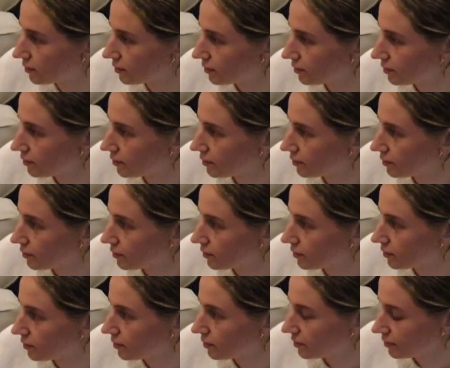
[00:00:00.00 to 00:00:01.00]

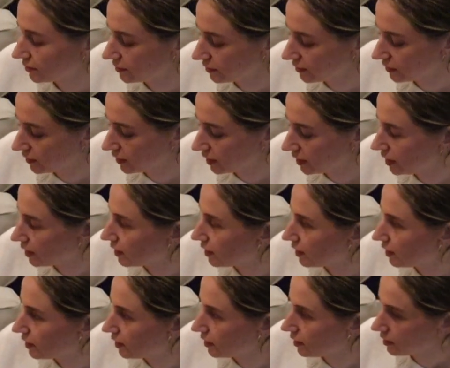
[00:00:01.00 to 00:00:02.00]

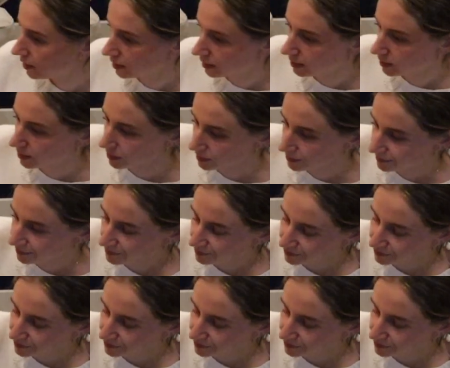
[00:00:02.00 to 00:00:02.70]
[no speech]